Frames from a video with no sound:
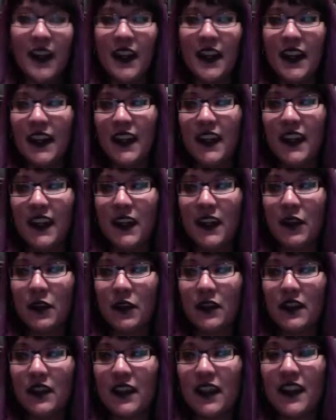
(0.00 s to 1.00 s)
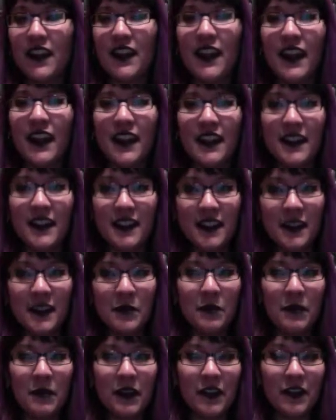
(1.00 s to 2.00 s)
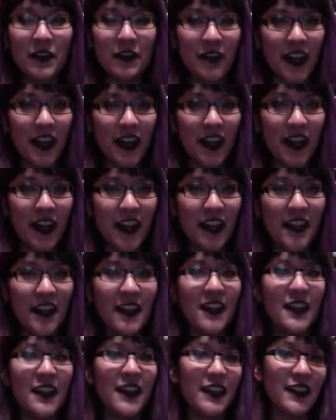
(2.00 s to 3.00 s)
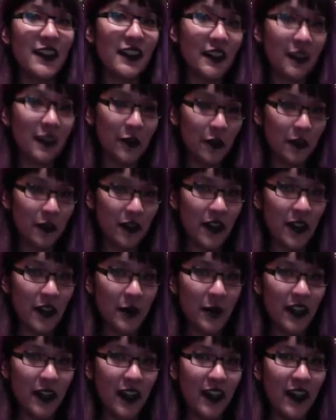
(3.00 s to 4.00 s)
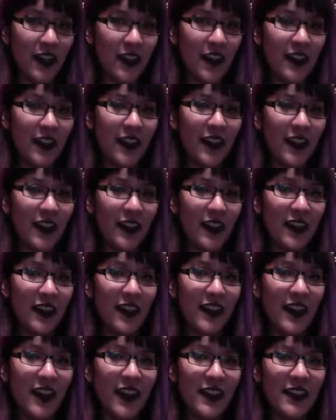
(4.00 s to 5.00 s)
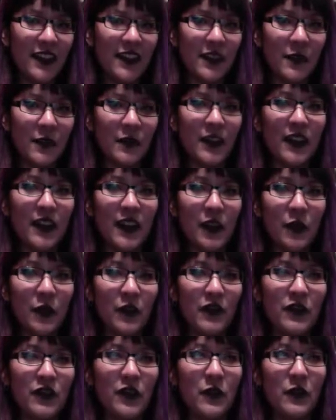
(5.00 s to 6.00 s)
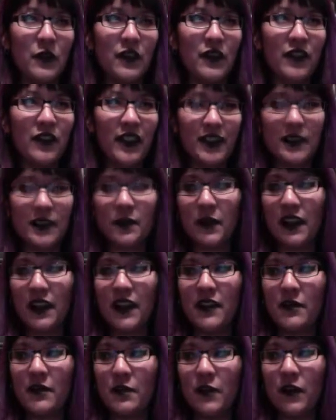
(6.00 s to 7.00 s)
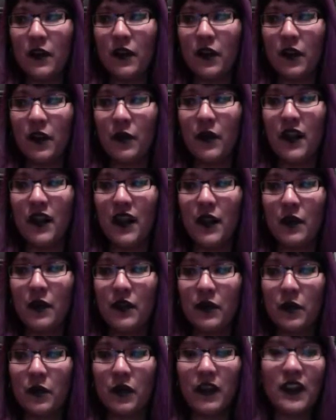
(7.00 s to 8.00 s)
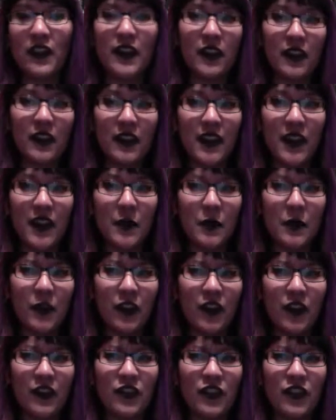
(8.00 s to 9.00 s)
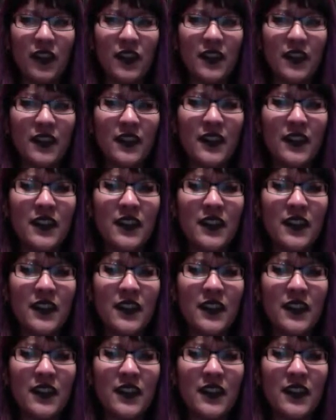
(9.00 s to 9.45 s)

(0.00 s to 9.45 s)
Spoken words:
he looks like a simplified little zombie. And that's something I wish I would have explained more when I was working on that project